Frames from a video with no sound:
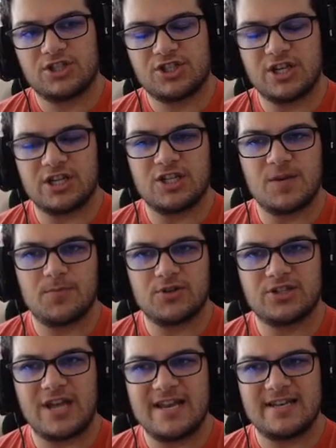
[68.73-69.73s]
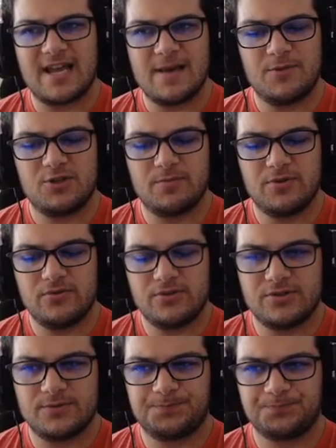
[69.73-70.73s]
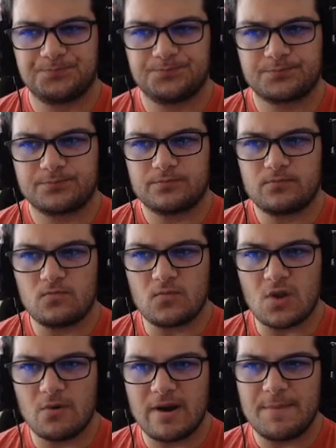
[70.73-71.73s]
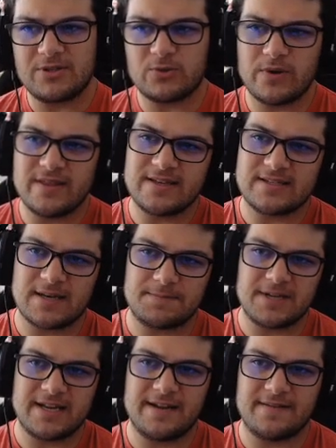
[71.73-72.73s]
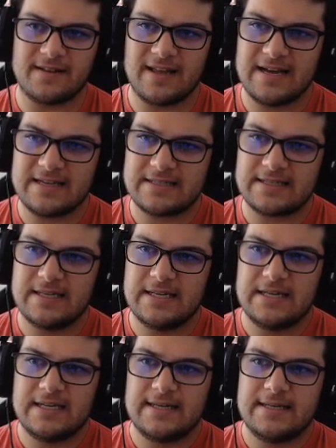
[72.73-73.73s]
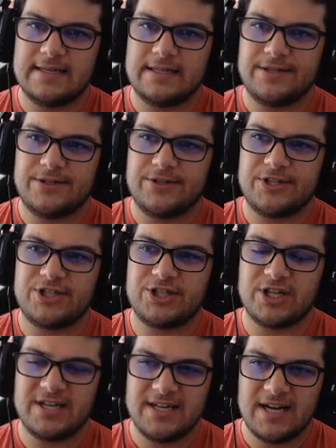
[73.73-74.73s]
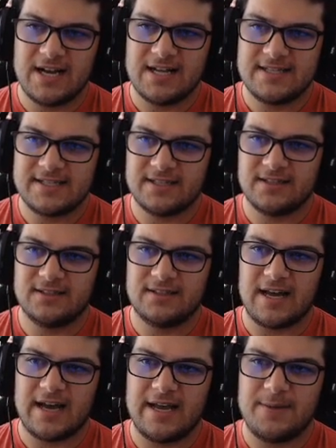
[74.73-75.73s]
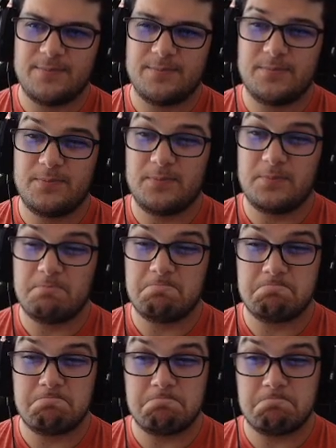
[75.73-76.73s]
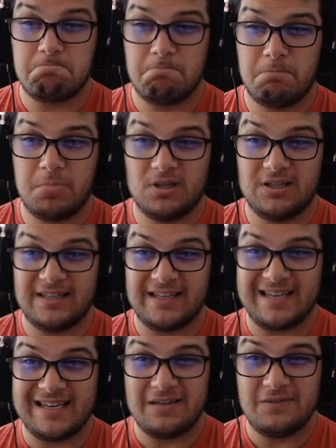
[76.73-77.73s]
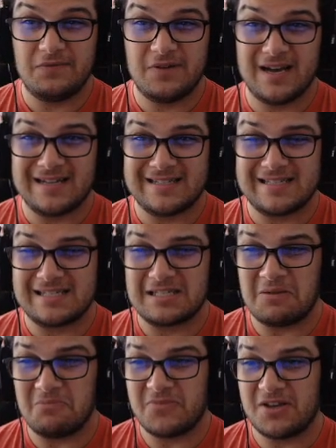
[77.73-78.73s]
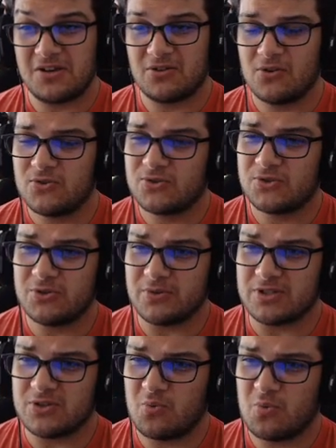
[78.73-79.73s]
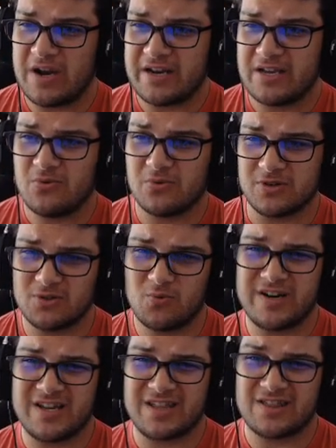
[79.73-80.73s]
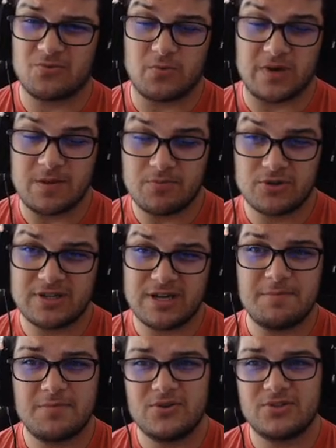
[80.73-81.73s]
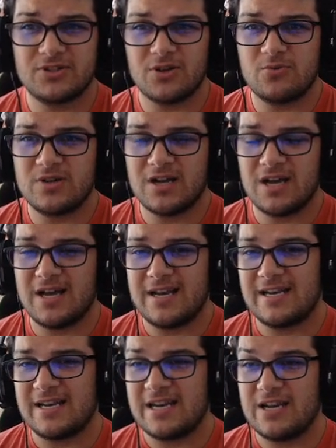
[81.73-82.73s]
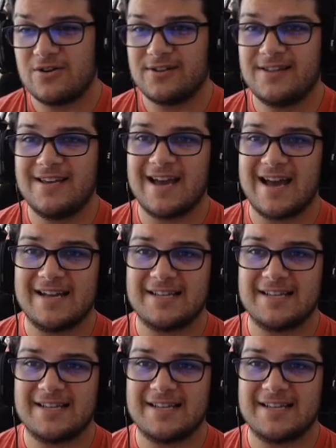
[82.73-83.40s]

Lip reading: 60% damage boost right between this update and the last. Shin Godzilla, I believe, got something closer to a 20 or a 23% boost, so not nearly